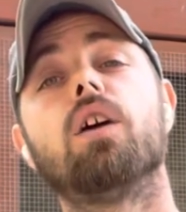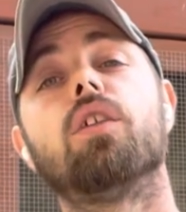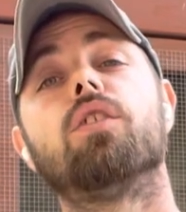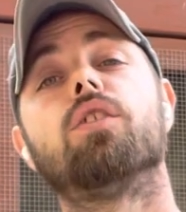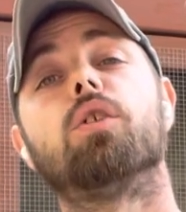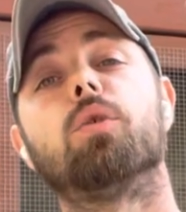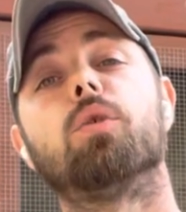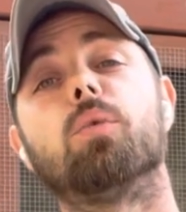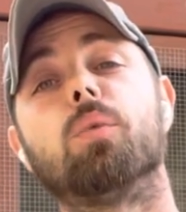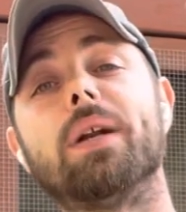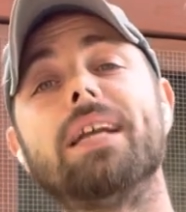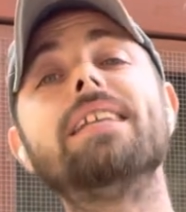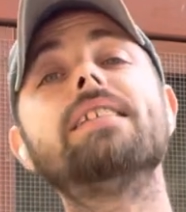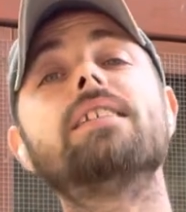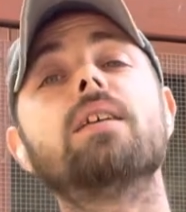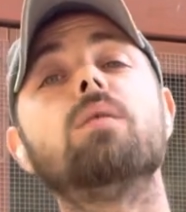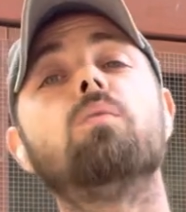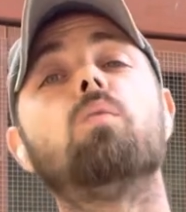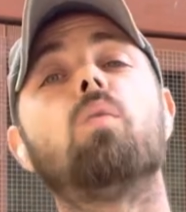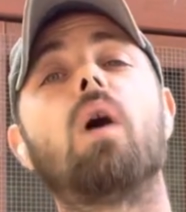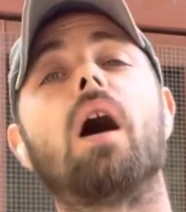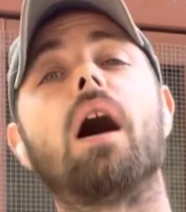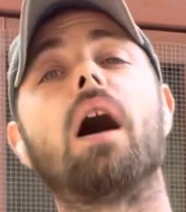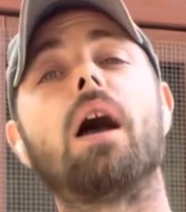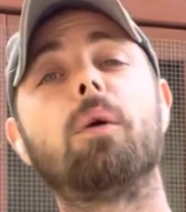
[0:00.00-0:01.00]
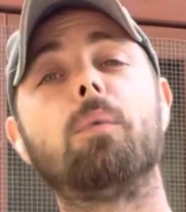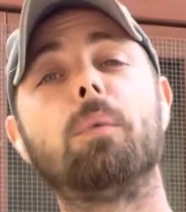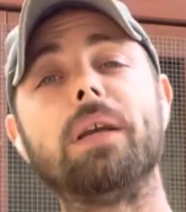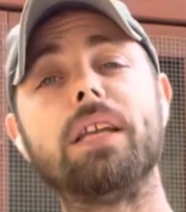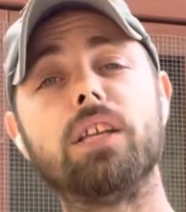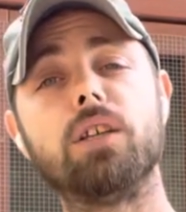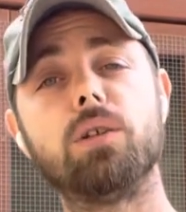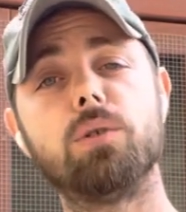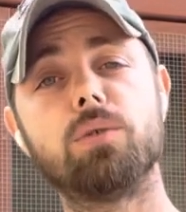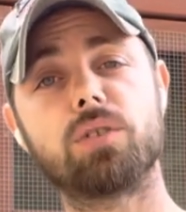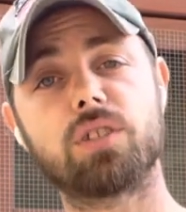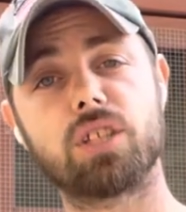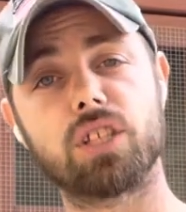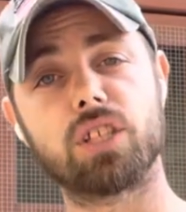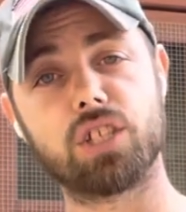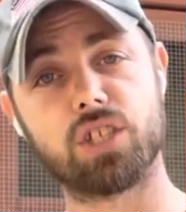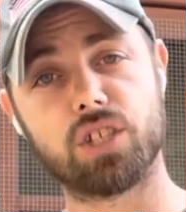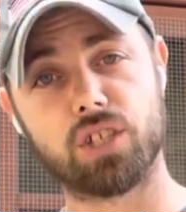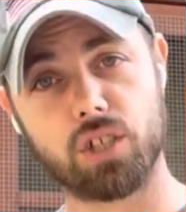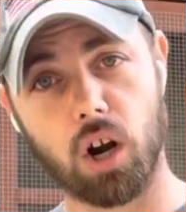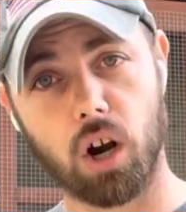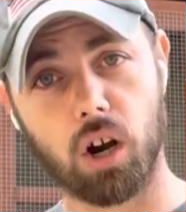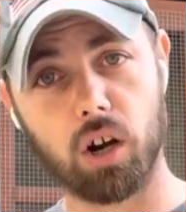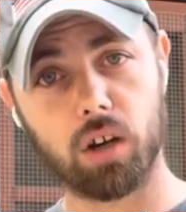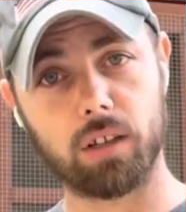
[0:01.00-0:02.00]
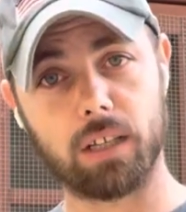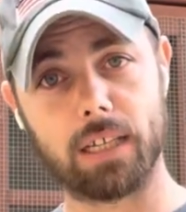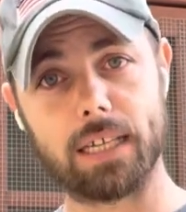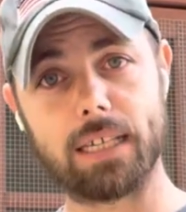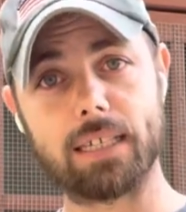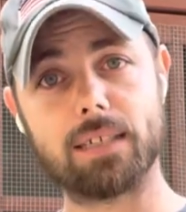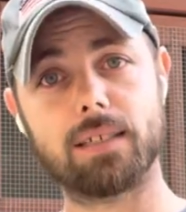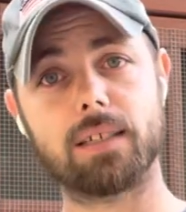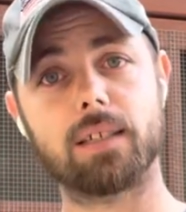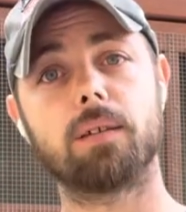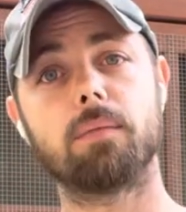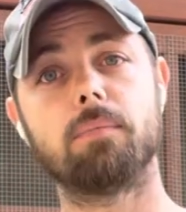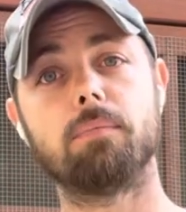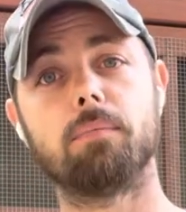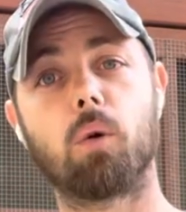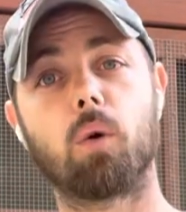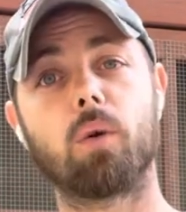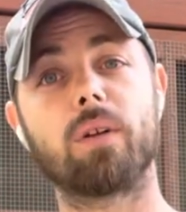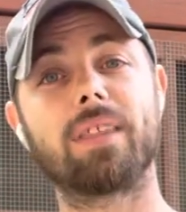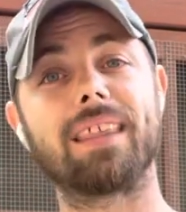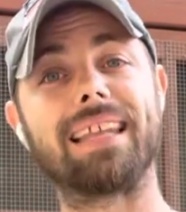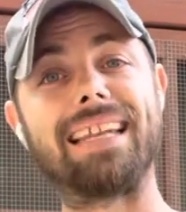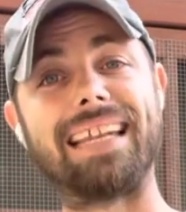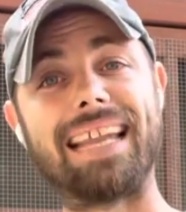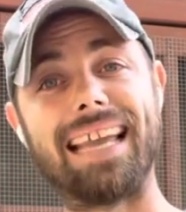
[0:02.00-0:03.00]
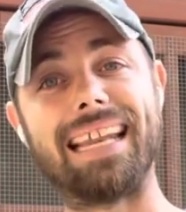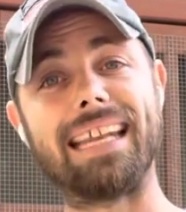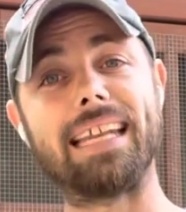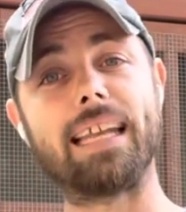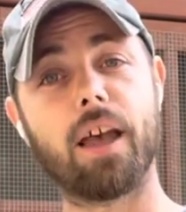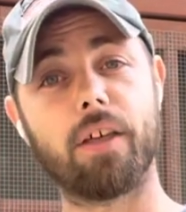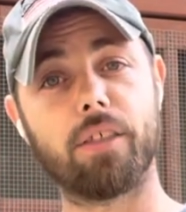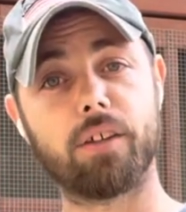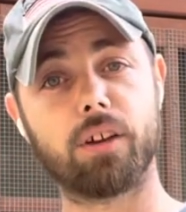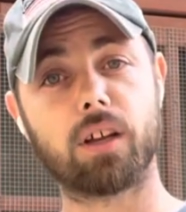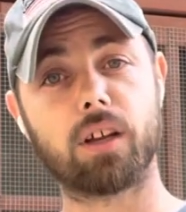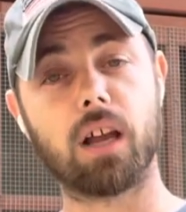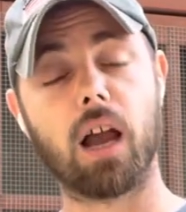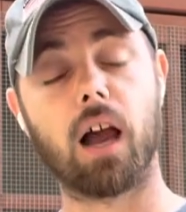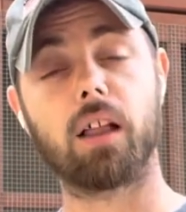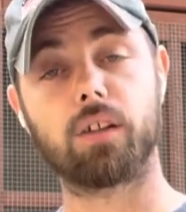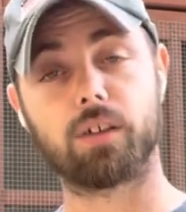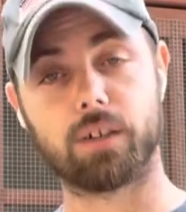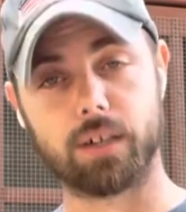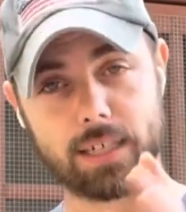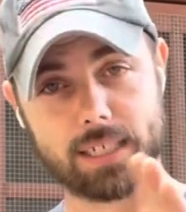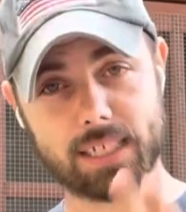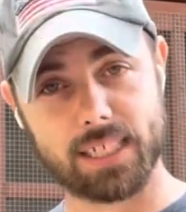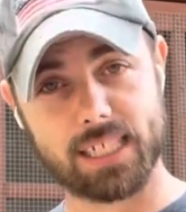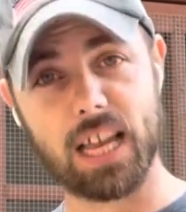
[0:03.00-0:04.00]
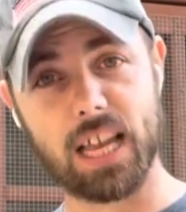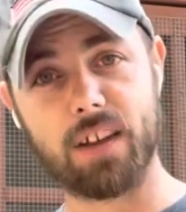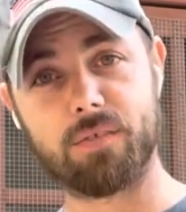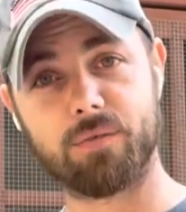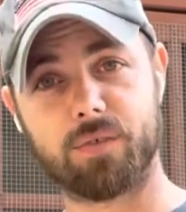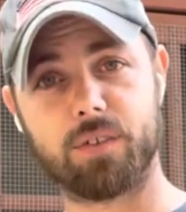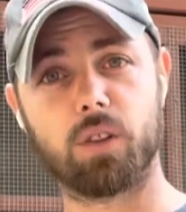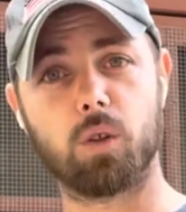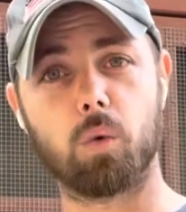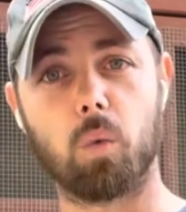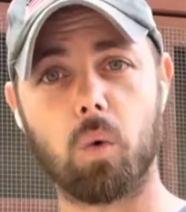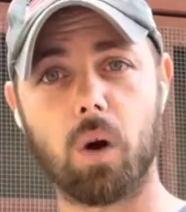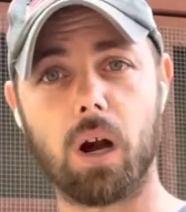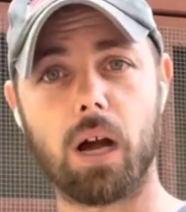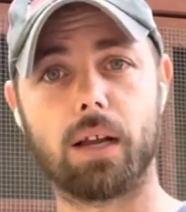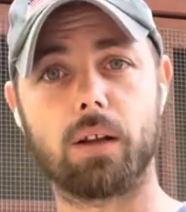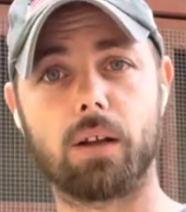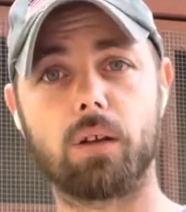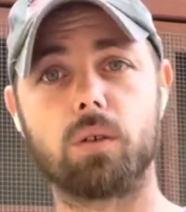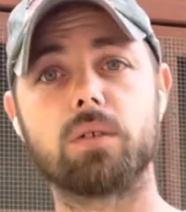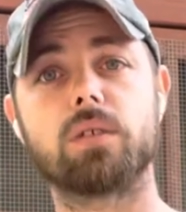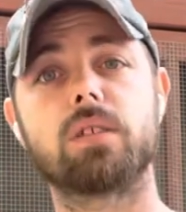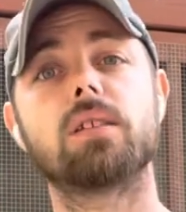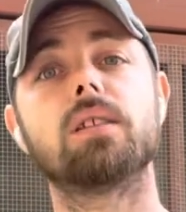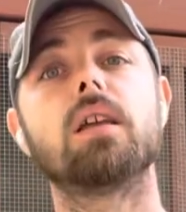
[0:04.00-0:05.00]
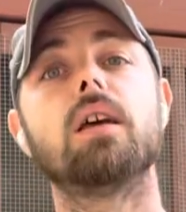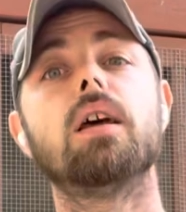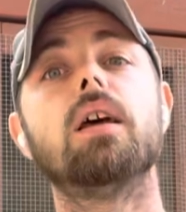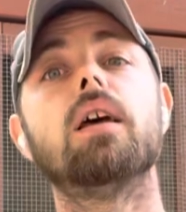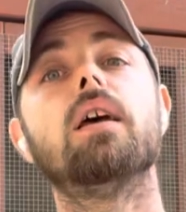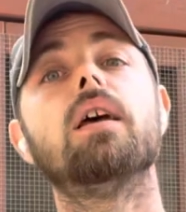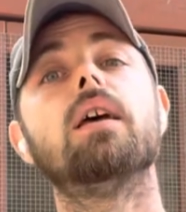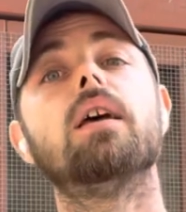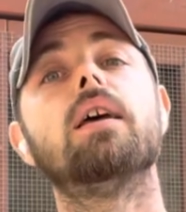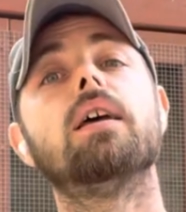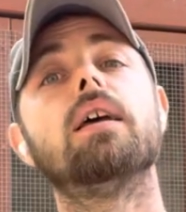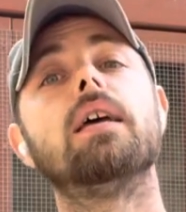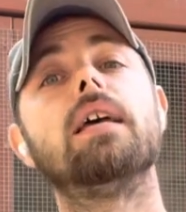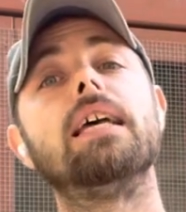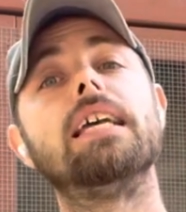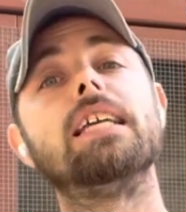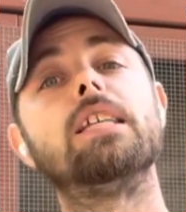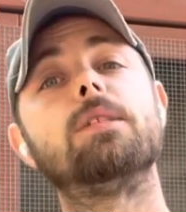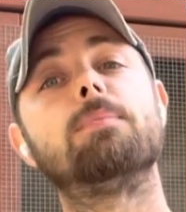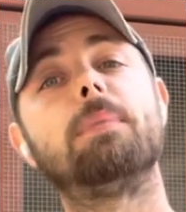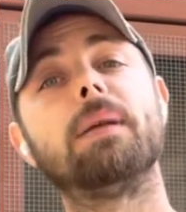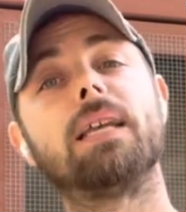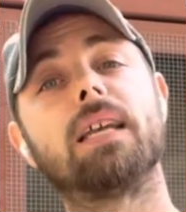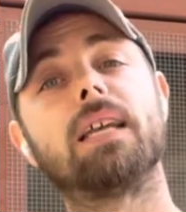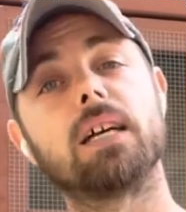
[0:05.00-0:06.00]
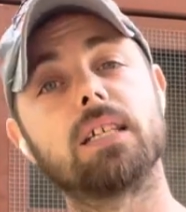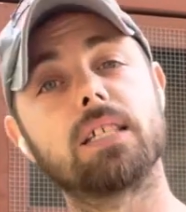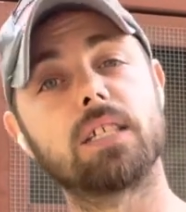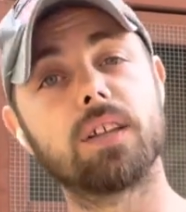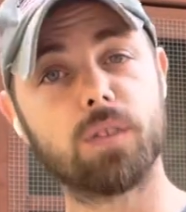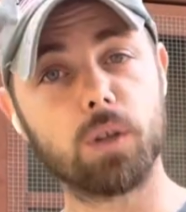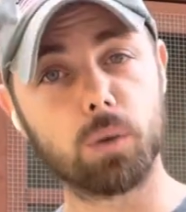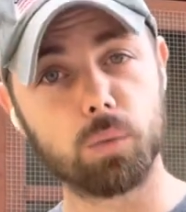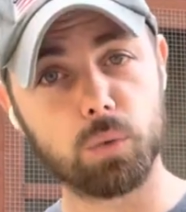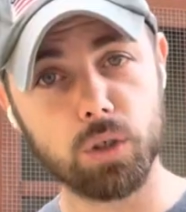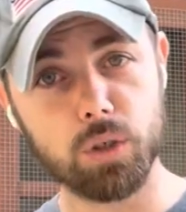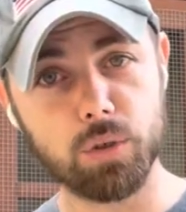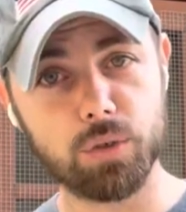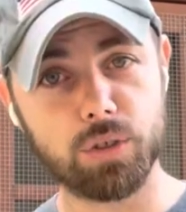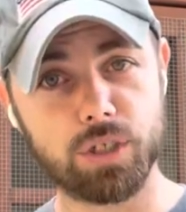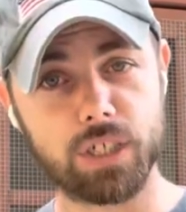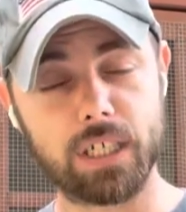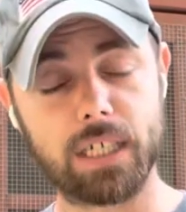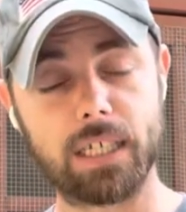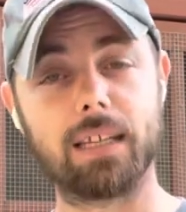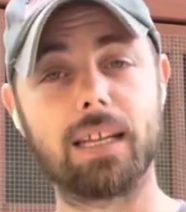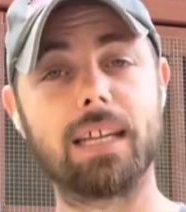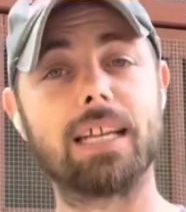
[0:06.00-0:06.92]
The reason why we use the scarlet more than any other color except for the wilds is because of the Roux gene.